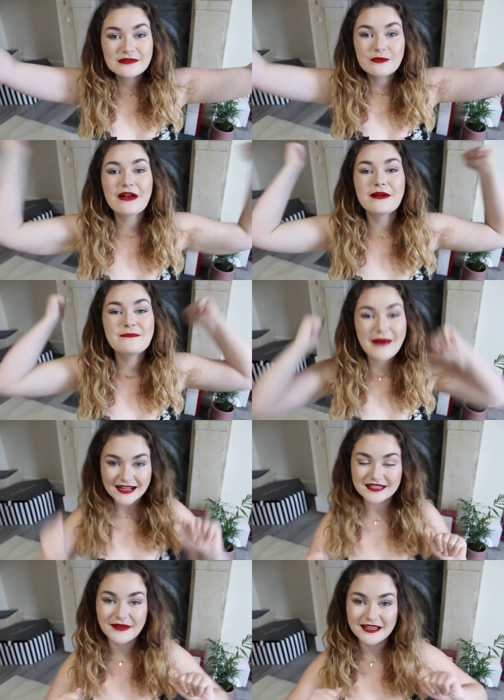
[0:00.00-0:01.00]
welcome
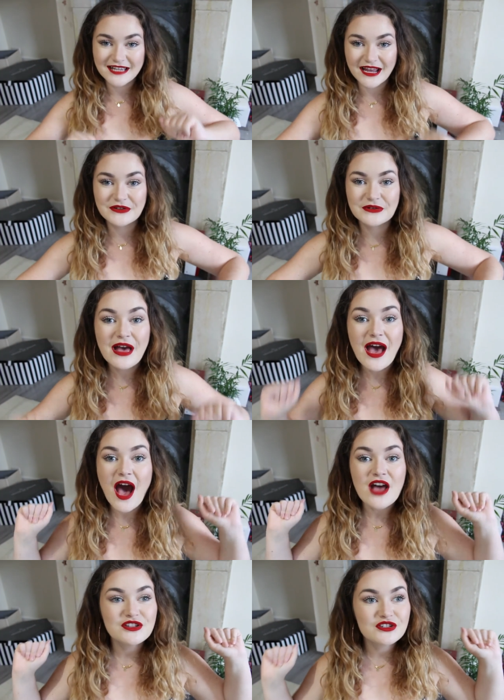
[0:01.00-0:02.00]
back to my channel.
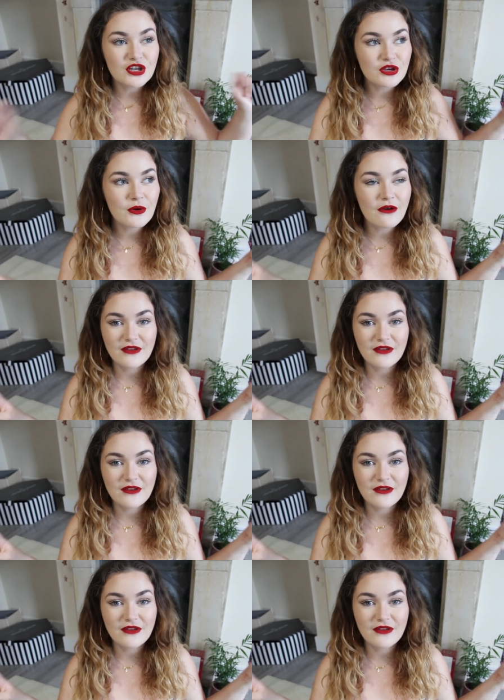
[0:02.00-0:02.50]
Two